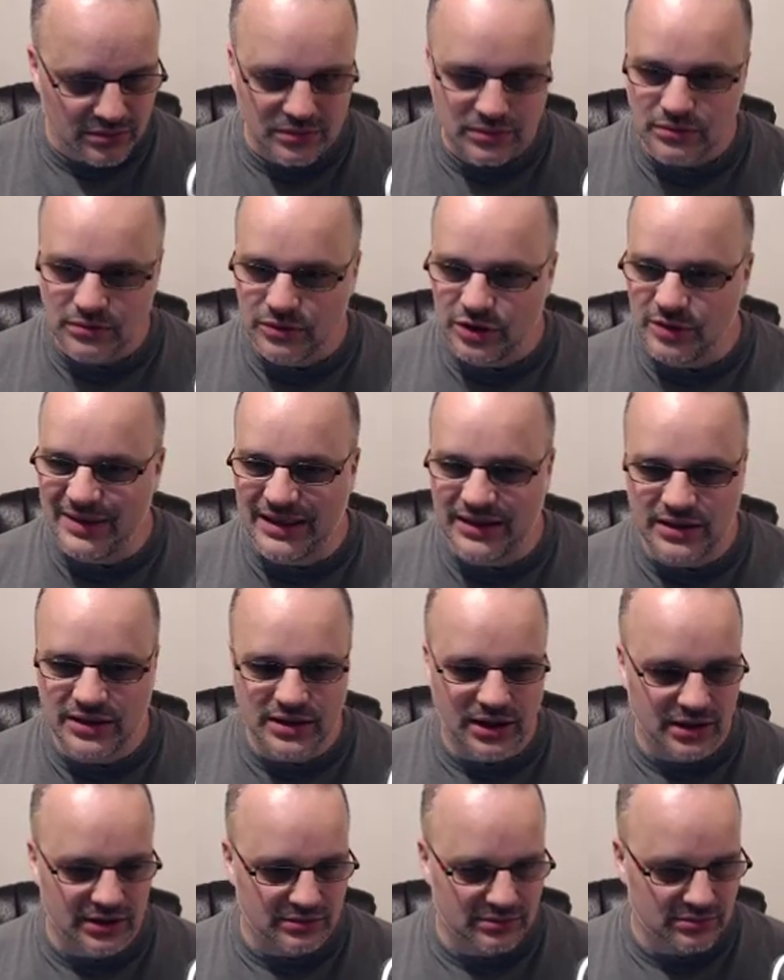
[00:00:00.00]
What do you mean you
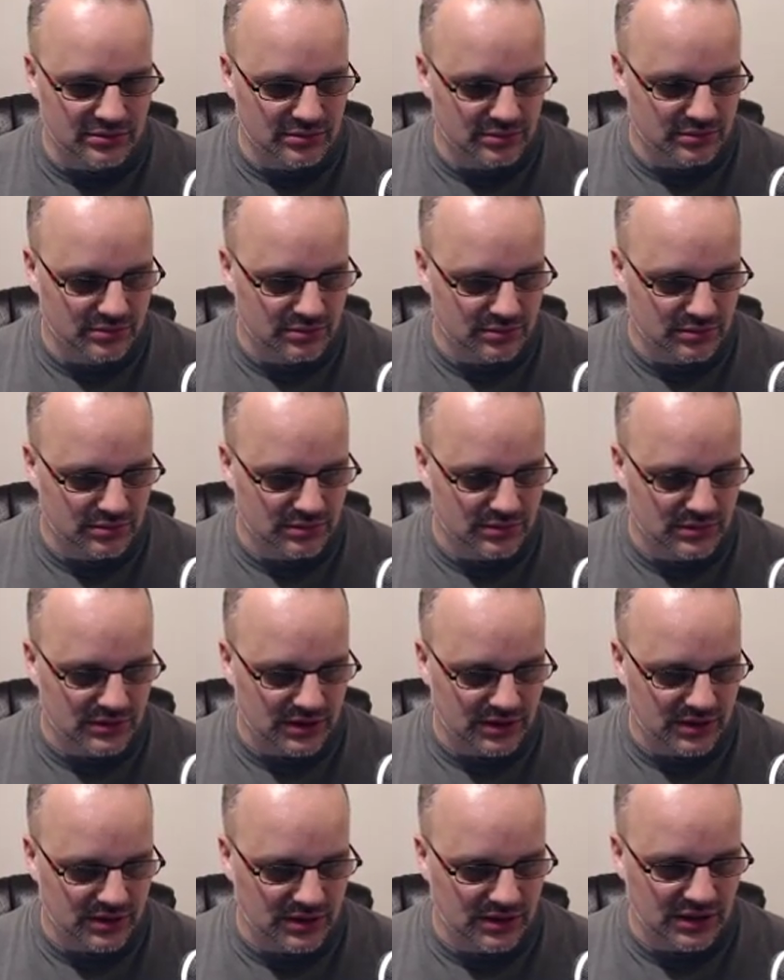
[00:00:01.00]
can't?
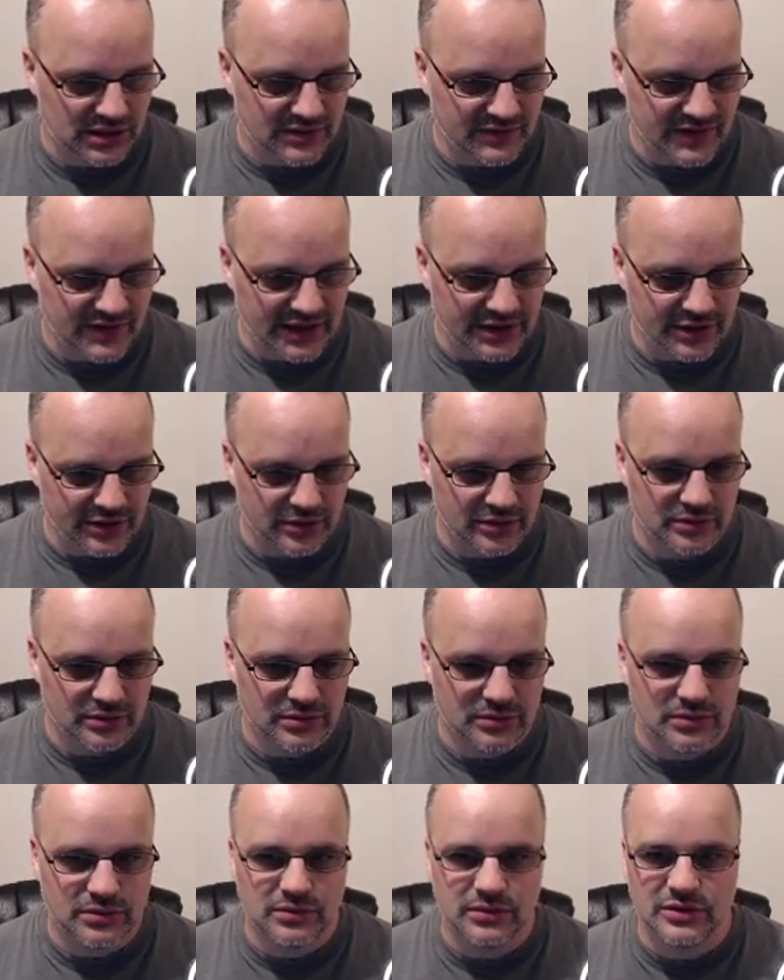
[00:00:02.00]
Index value,
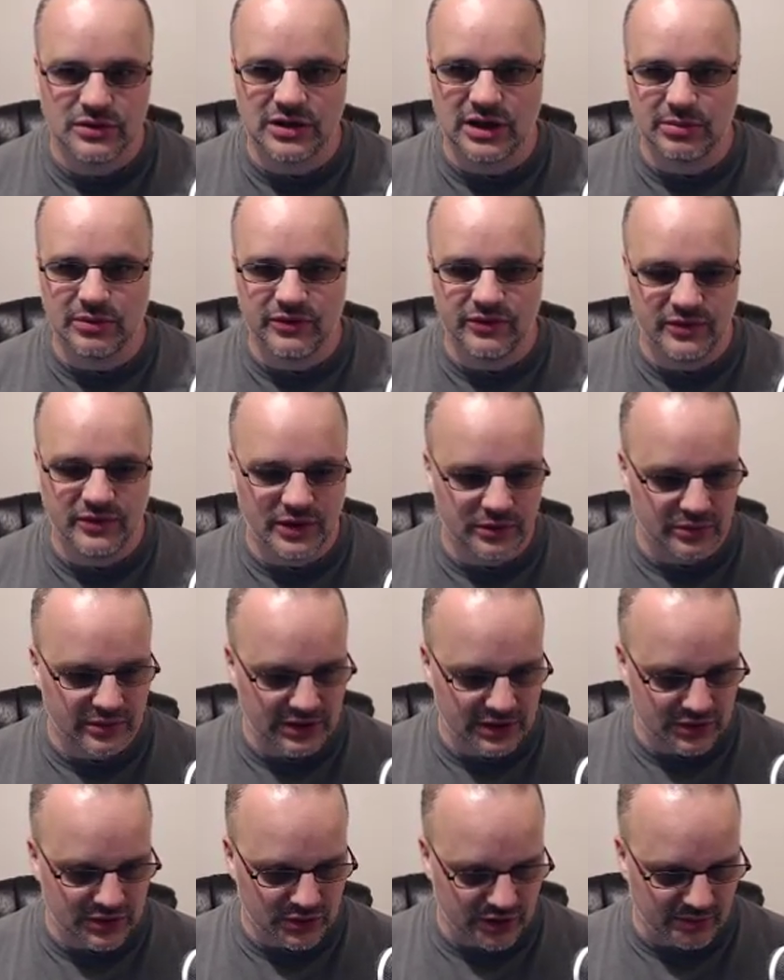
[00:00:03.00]
a type of float. What are you
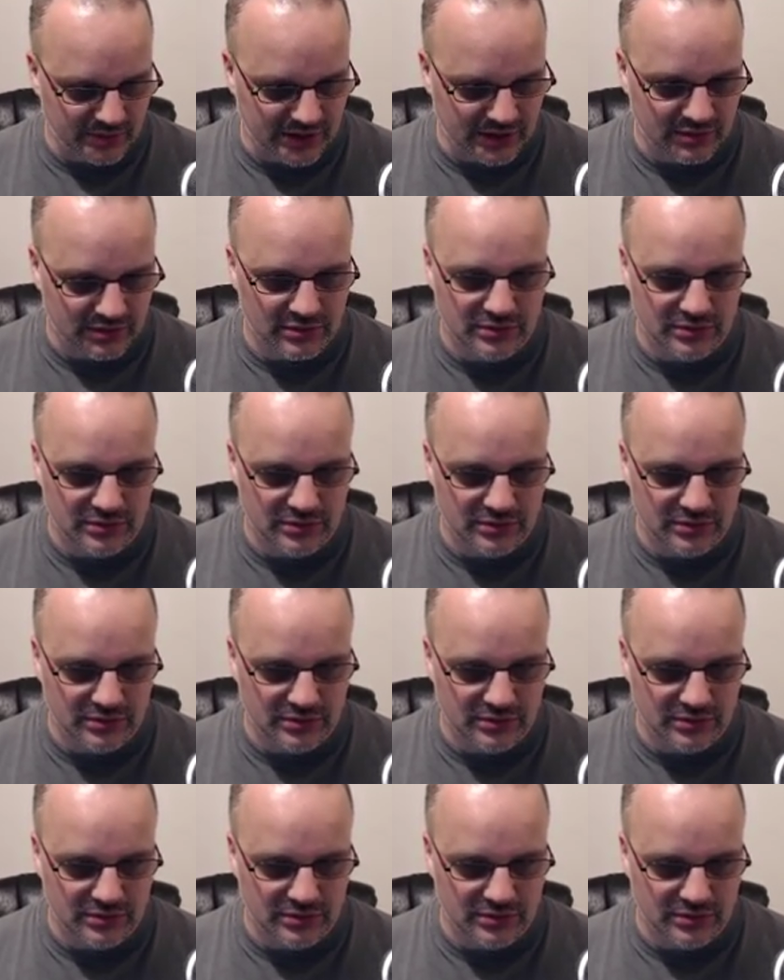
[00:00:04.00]
talking about?